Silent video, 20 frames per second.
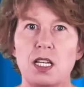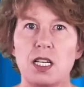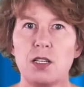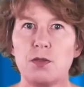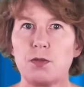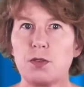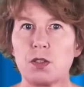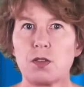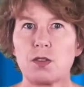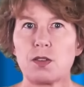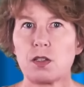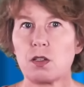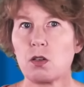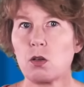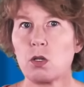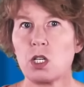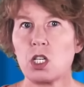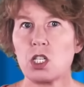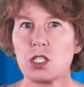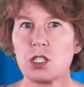If you
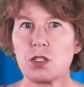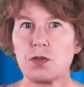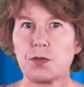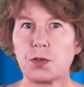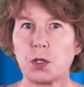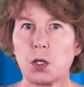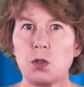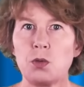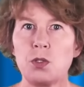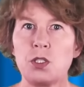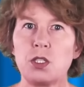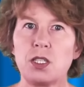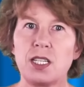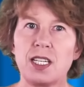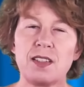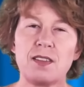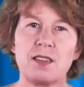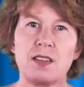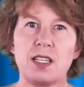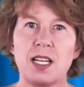throw a lot of code
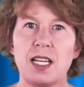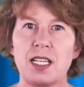together